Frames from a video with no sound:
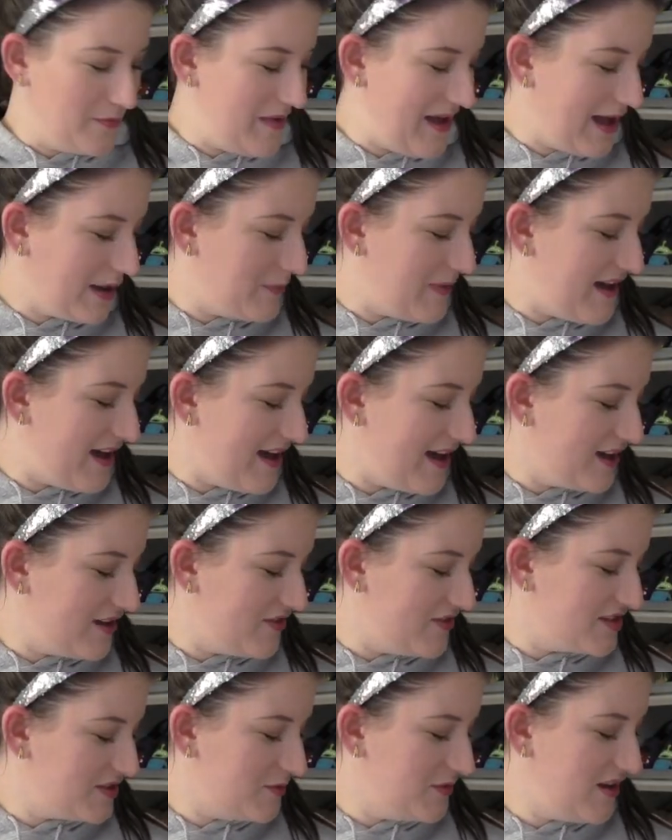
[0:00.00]
of
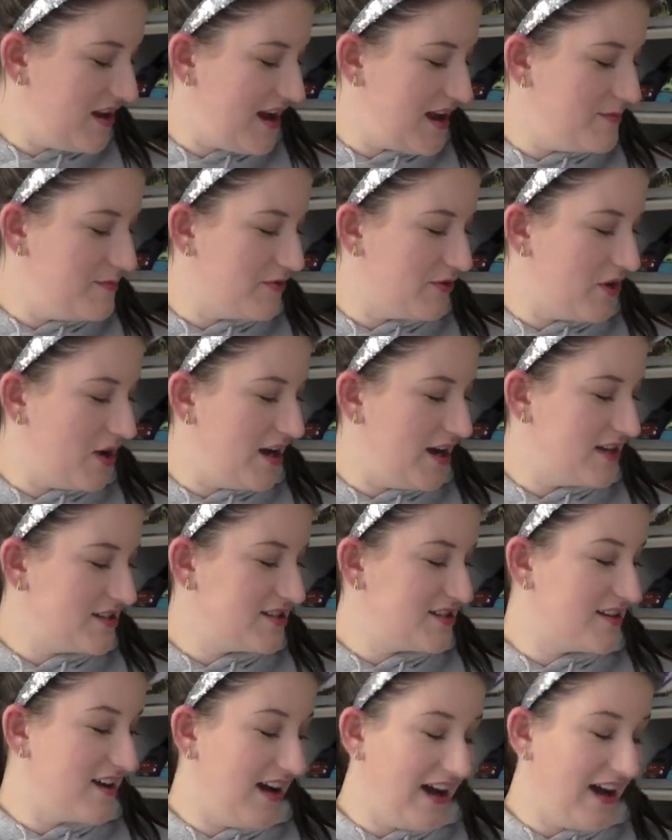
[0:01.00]
backpack. This one I brought to